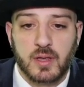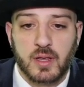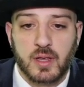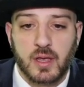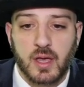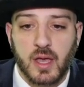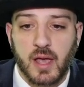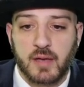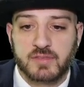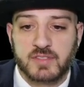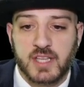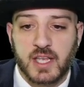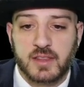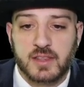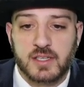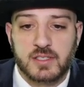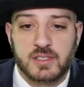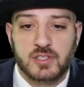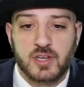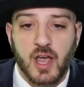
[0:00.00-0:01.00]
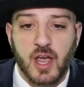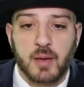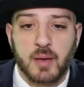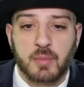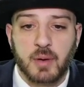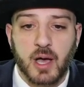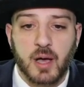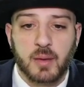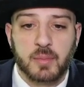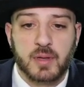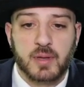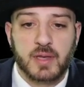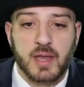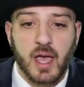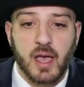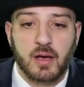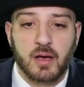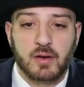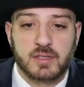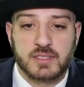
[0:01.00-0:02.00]
I've set this job up.
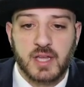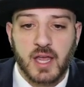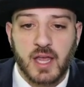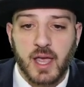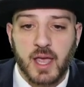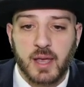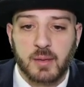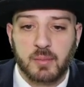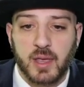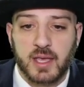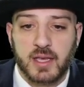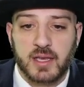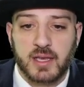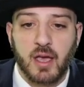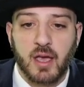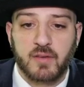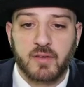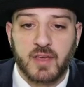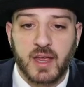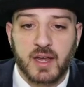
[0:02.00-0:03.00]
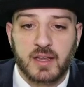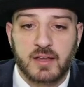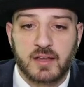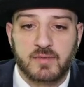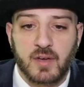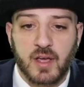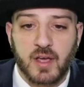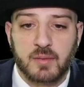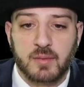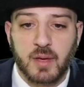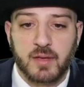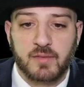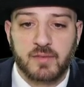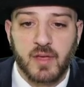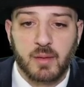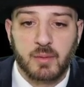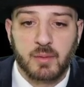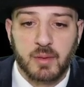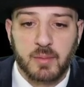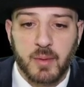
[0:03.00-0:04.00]
Now it's time, now I've got to invite my
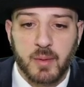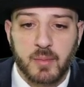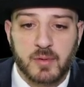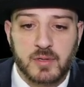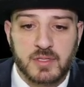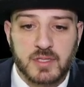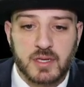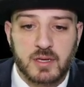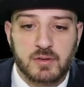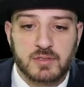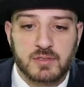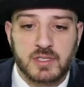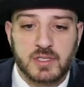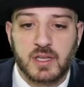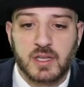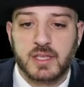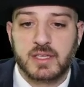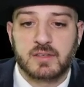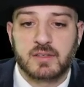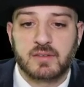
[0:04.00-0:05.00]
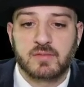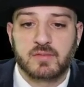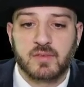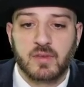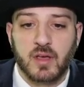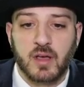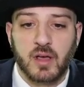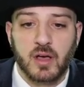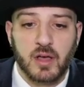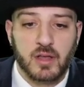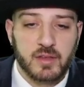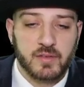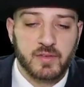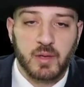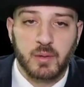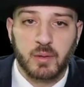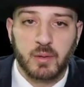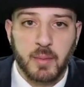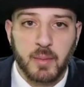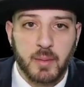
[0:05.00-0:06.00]
family members. Here's the list of all the
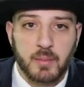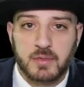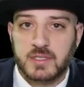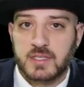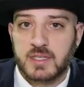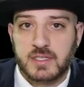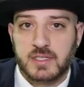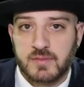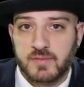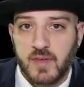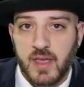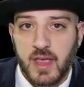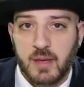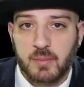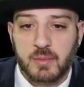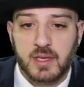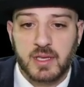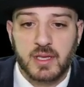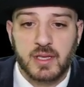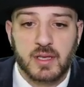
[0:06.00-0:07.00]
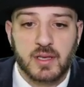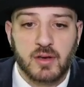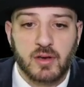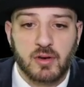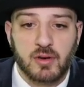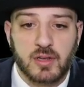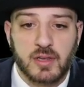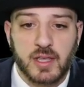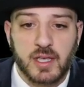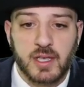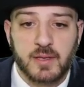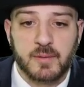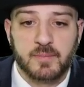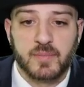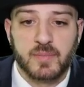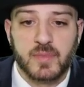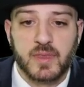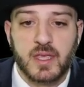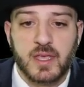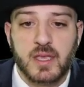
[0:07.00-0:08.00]
family members in this family currently.
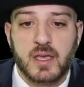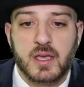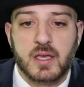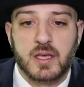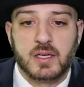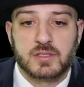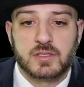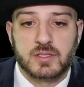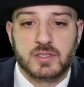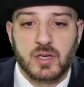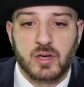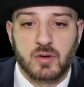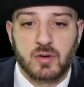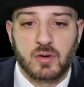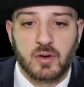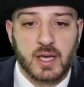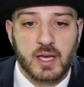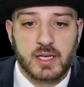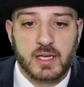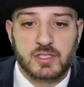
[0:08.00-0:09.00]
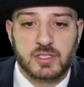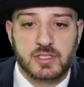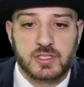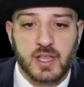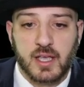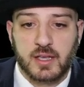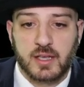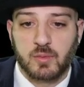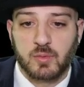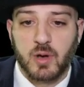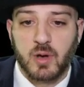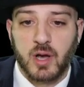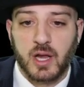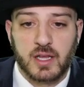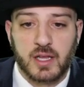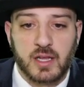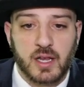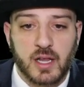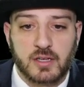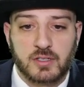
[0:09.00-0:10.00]
So I can just select one
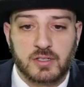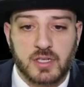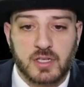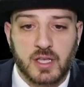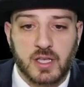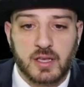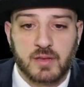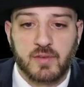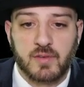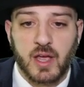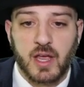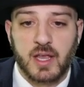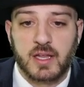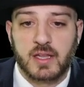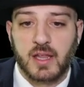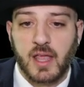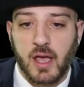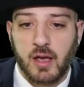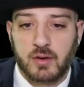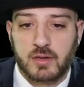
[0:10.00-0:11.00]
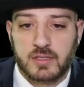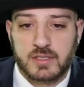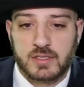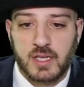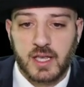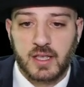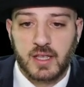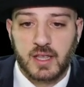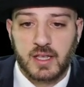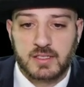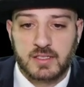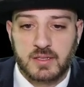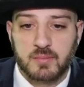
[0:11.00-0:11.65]
and I just click invite, and now it'll say as